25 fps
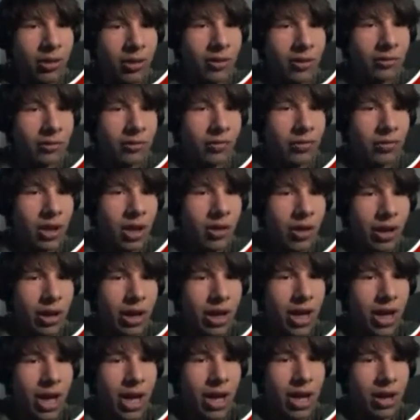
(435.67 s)
I'm, I'm gonna
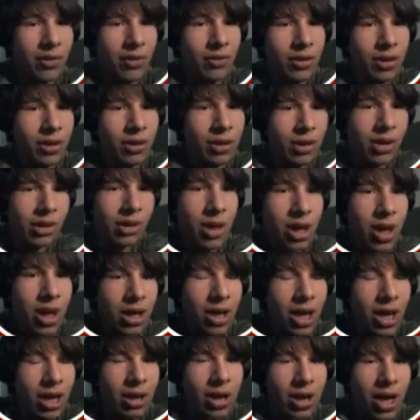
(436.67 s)
kill you if I
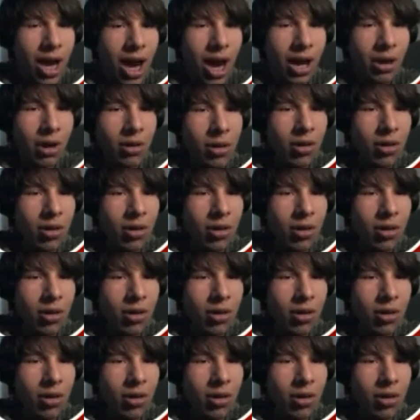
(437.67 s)
can get it.